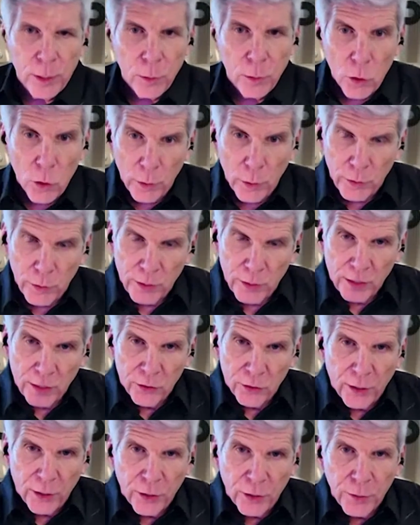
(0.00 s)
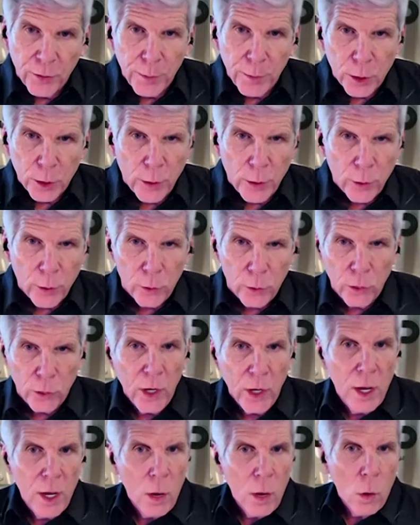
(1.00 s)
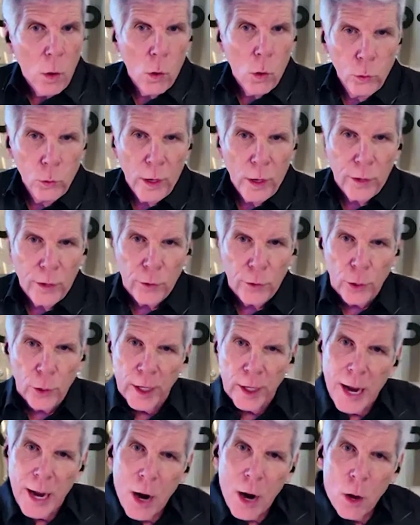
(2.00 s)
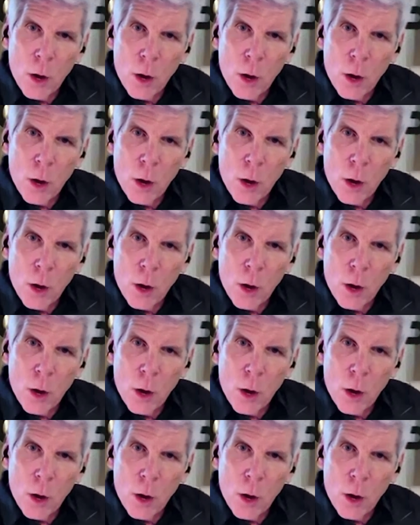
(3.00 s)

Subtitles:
And it was always that schism between those old way of doing it,